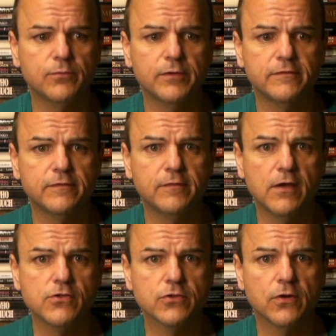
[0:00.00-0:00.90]

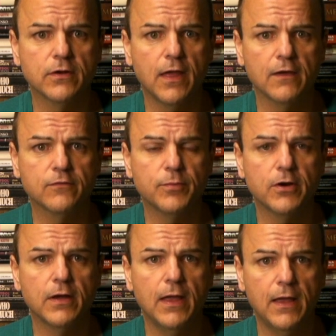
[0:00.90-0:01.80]
presentation on
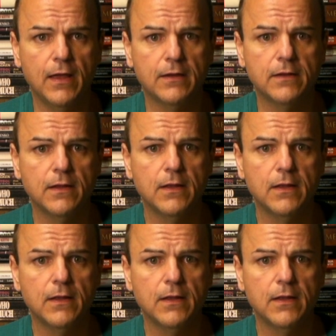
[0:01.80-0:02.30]
Kecksburg and